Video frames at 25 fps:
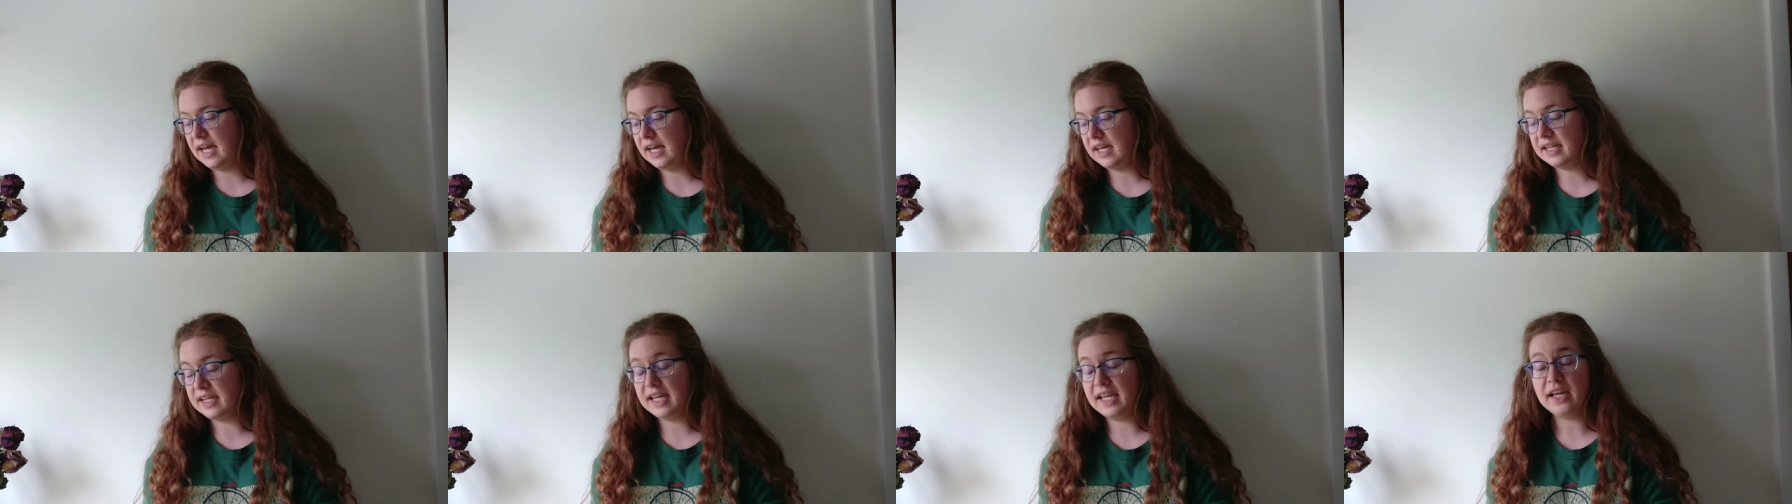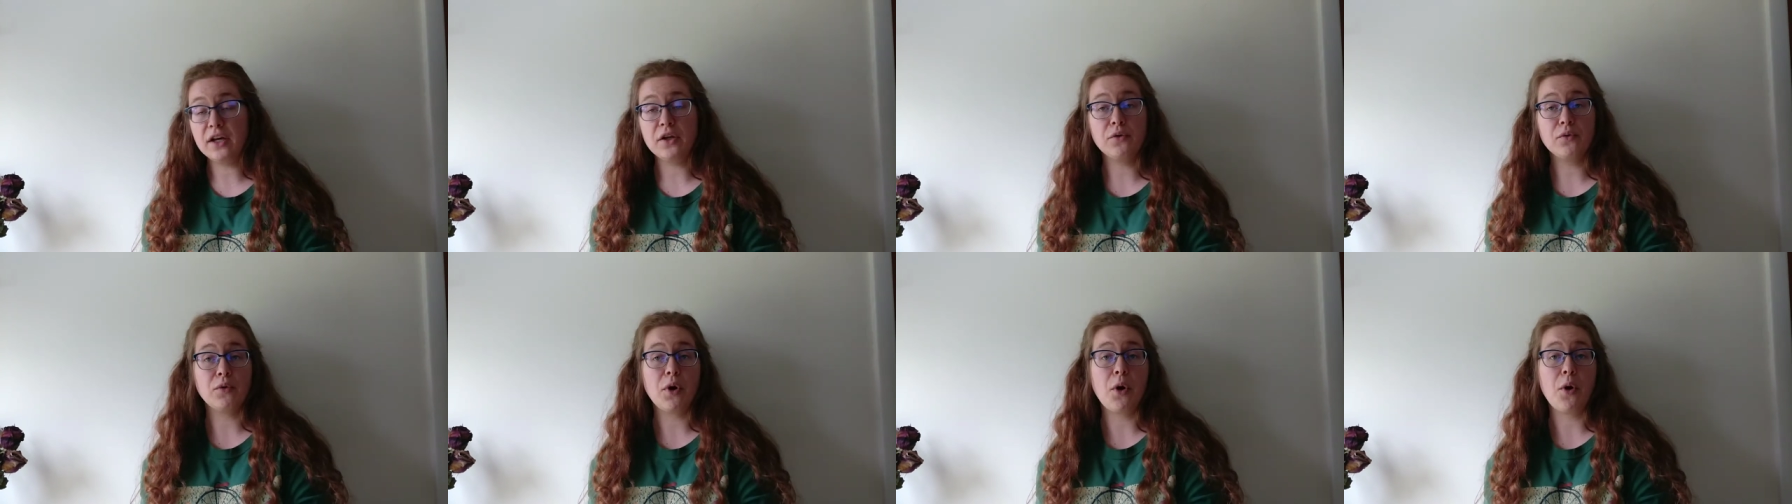
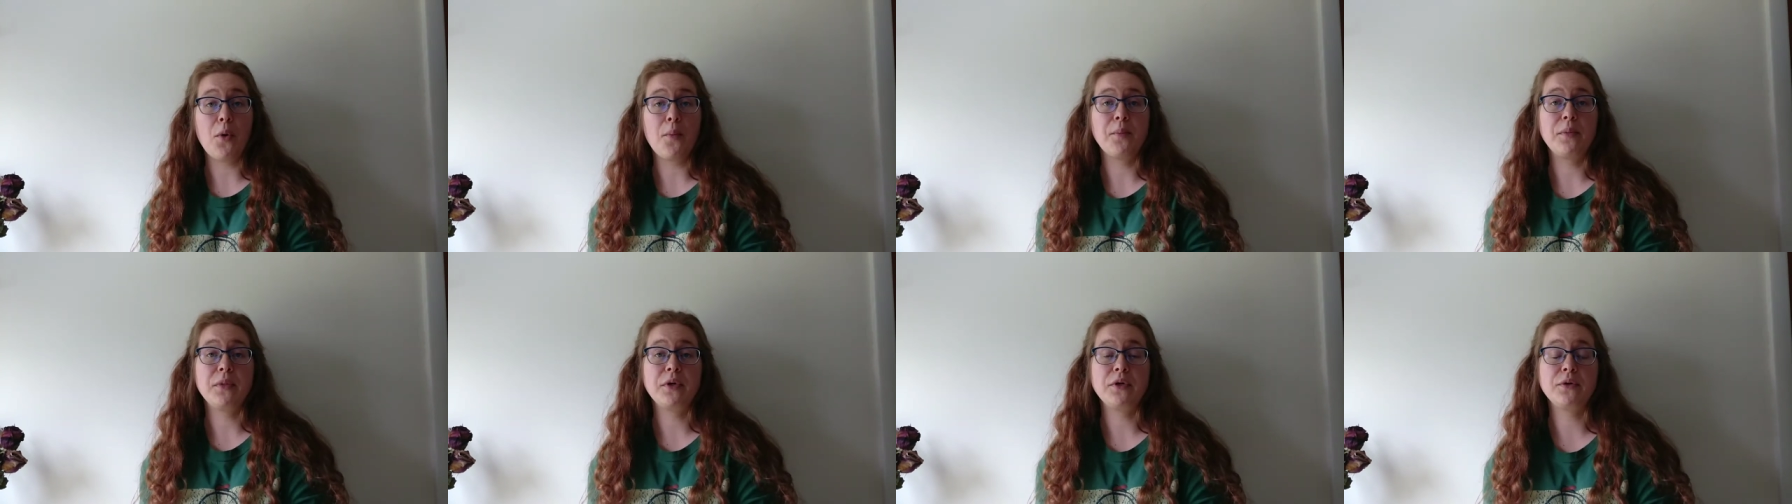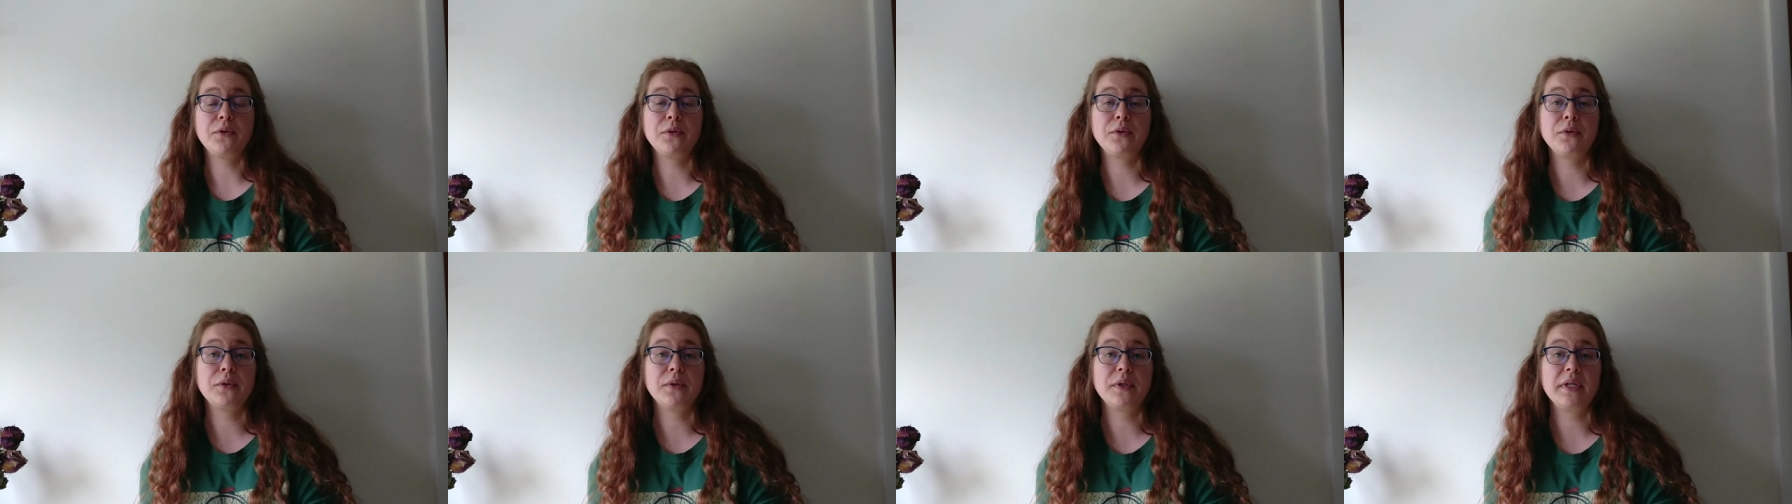Gayle Roehm,
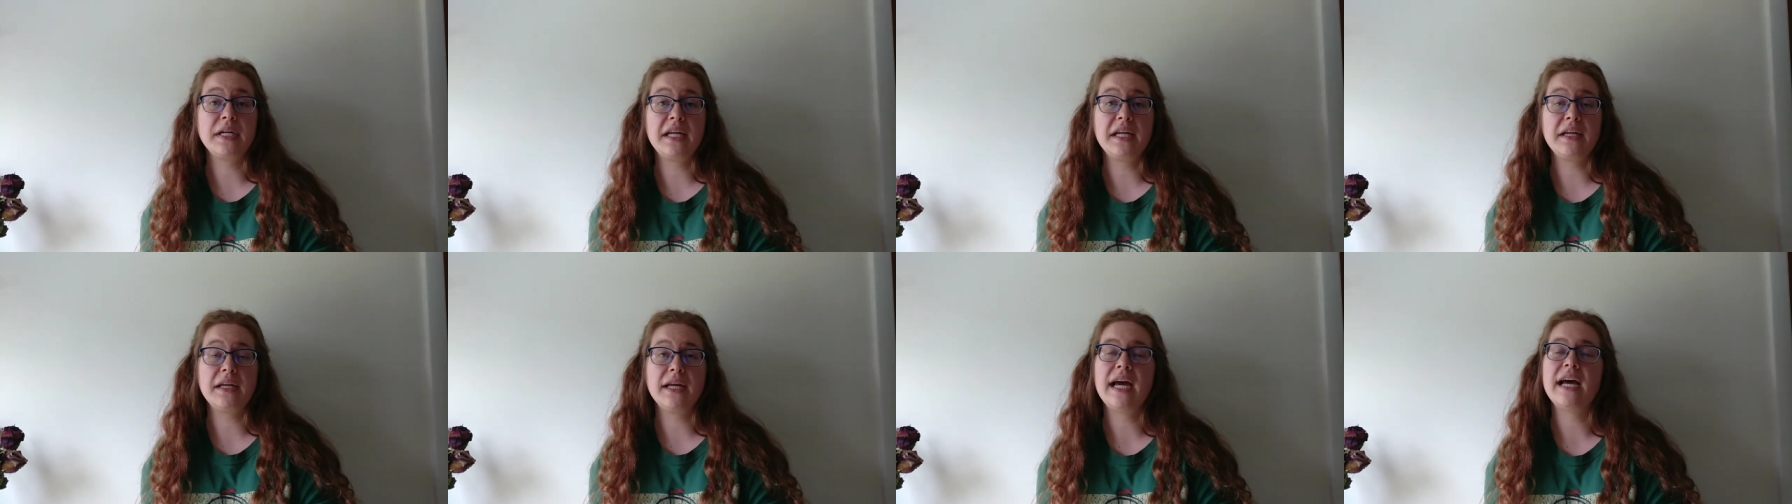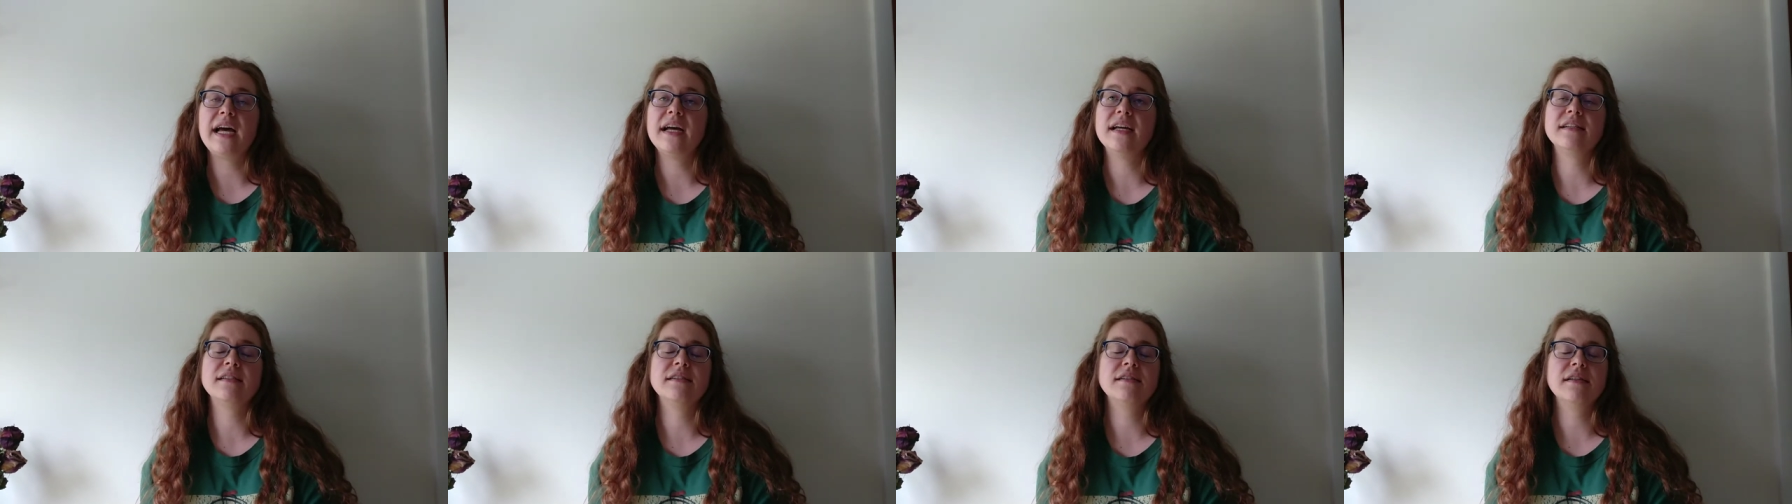who
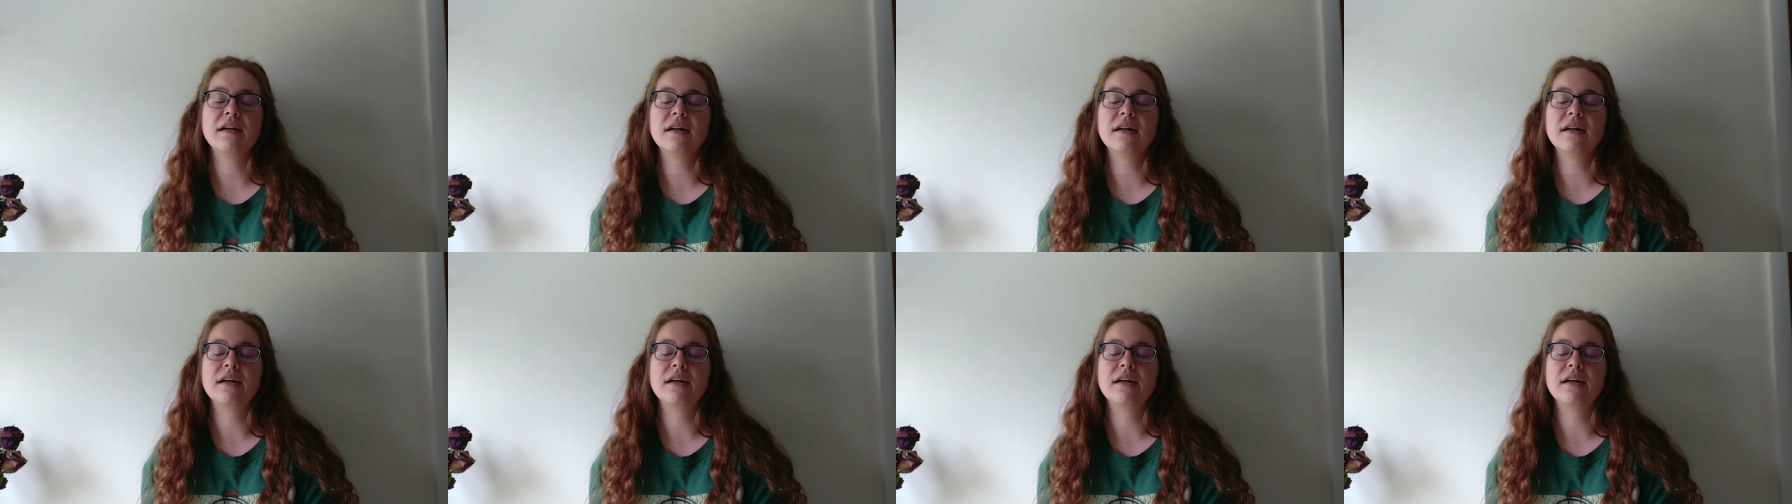has